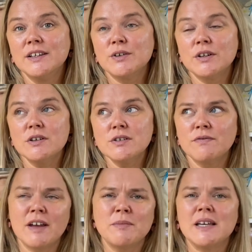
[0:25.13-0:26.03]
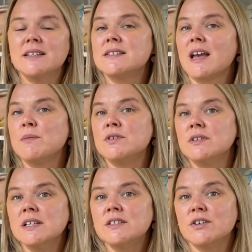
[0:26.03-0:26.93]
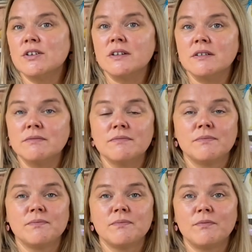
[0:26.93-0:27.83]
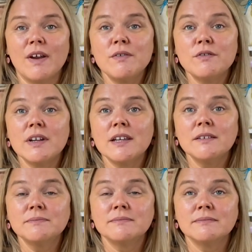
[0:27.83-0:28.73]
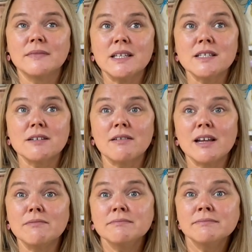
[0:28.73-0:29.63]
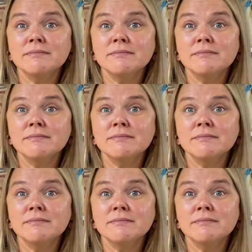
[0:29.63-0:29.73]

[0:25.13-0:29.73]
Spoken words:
You can also find me as CamijoKnit on Ravelry, Instagram,